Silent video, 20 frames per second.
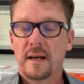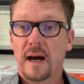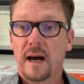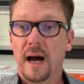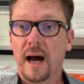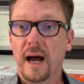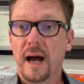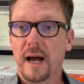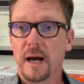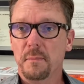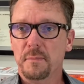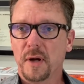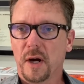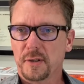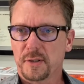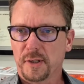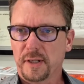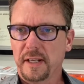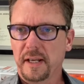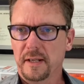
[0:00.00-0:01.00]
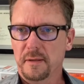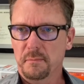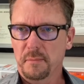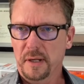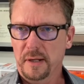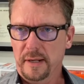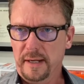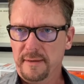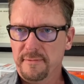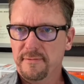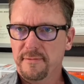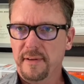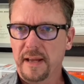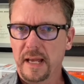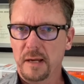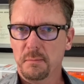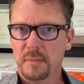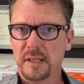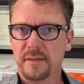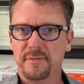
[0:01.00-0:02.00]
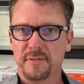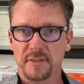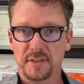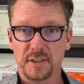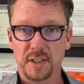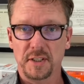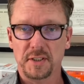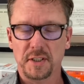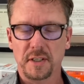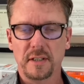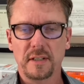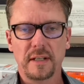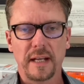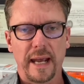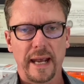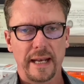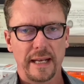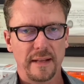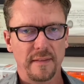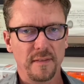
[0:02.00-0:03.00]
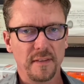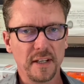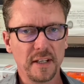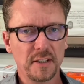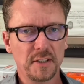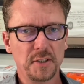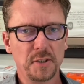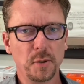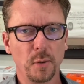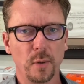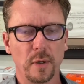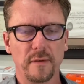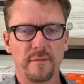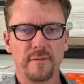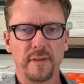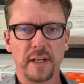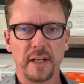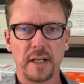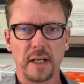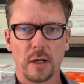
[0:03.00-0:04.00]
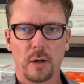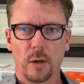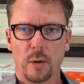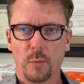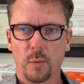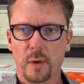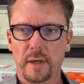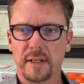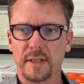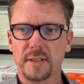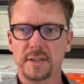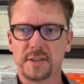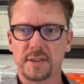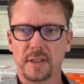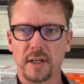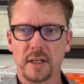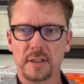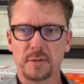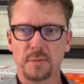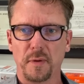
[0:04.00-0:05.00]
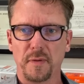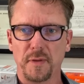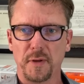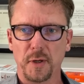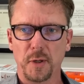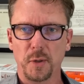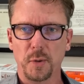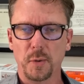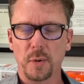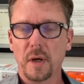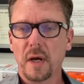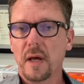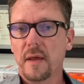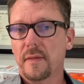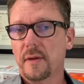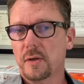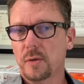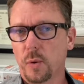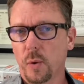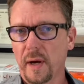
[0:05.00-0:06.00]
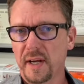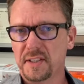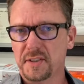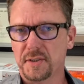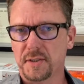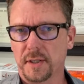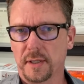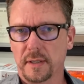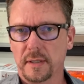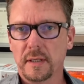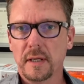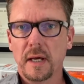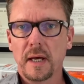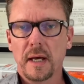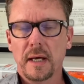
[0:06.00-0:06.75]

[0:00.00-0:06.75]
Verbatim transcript: Hi, I'm Dr. Ken Berry, family physician, and in this short video, I want to discuss with you the question,